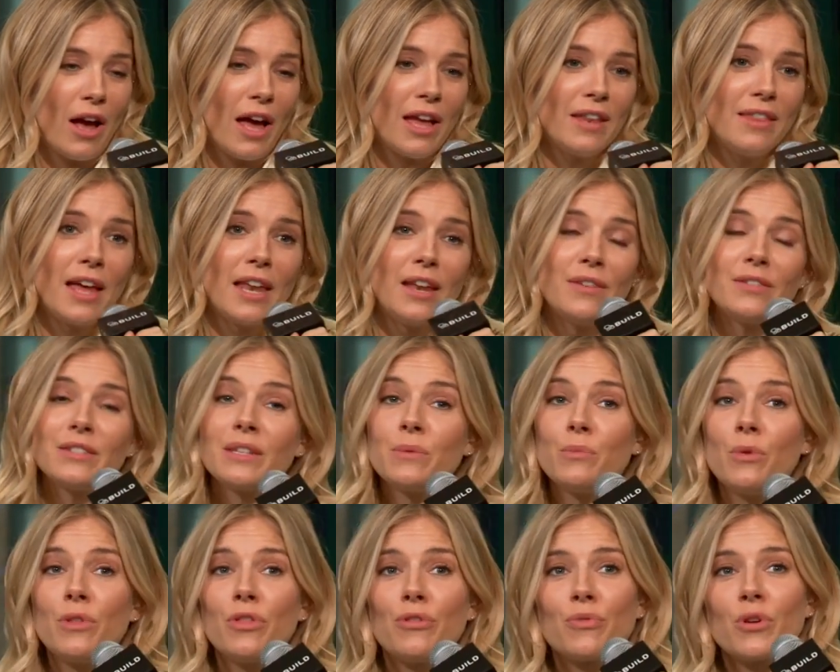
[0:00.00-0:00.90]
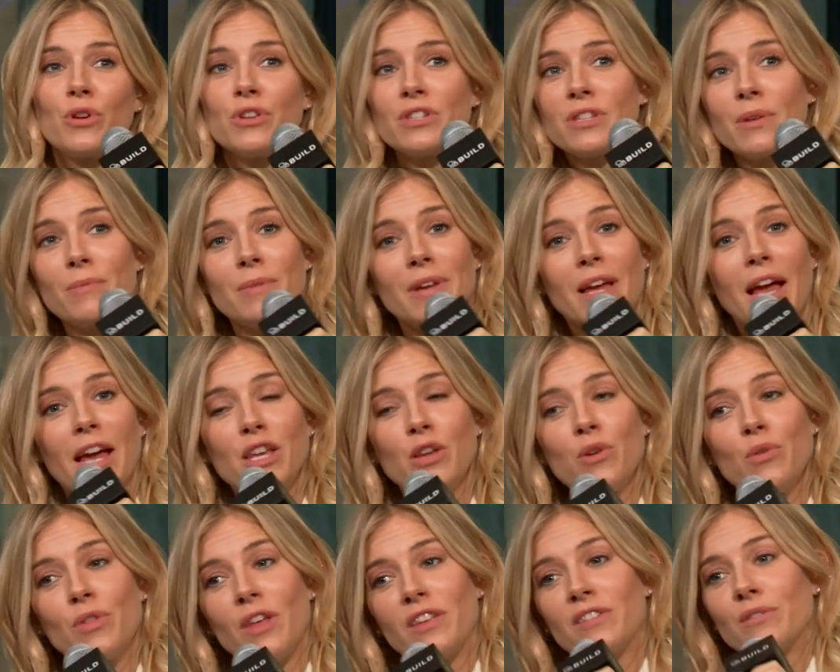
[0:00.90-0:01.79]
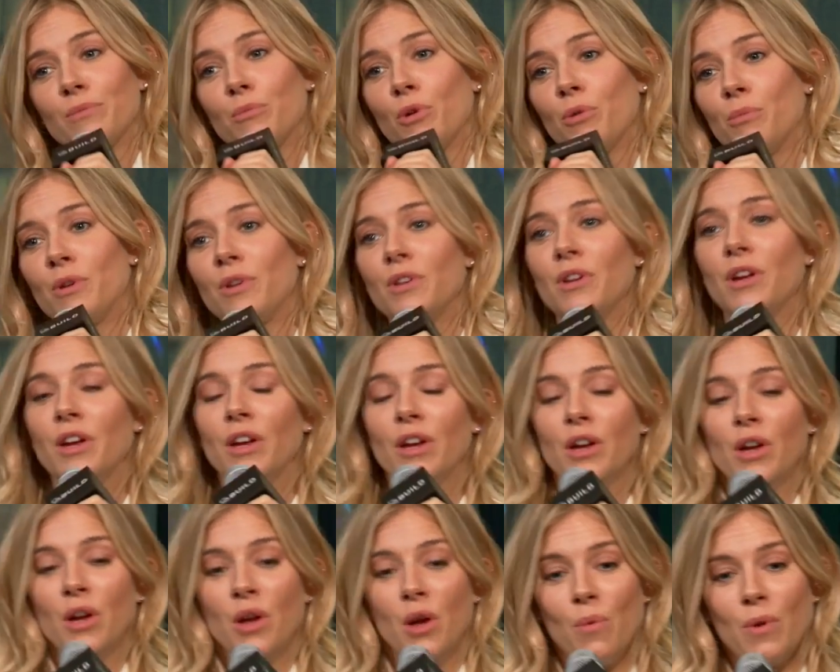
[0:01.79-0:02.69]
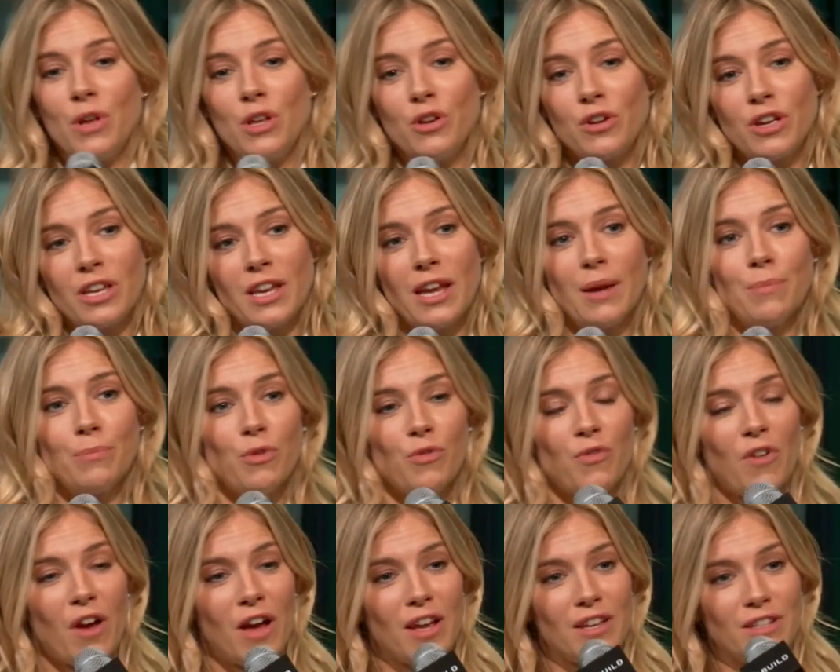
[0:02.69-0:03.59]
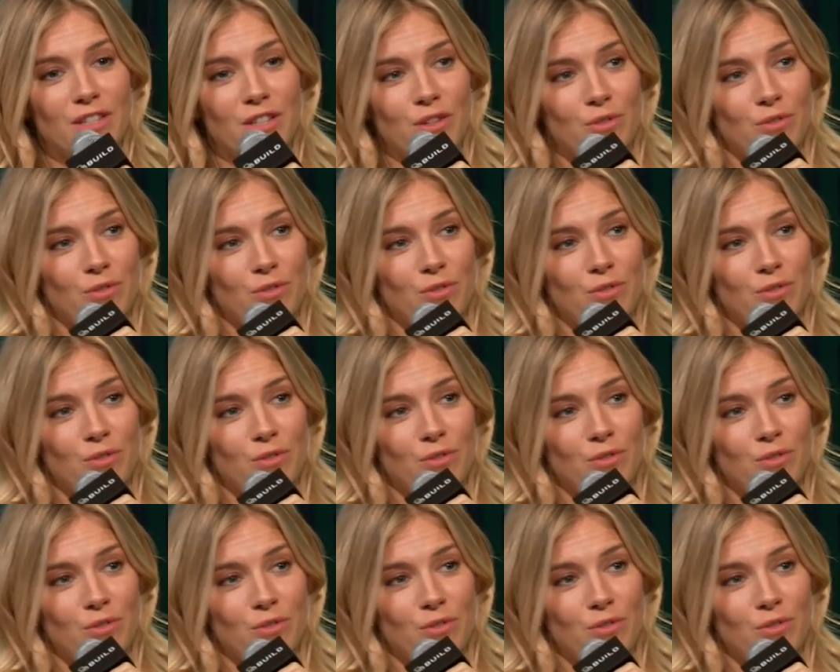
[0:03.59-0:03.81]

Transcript: And then if someone throws something at you, there's a moment where you could improvise.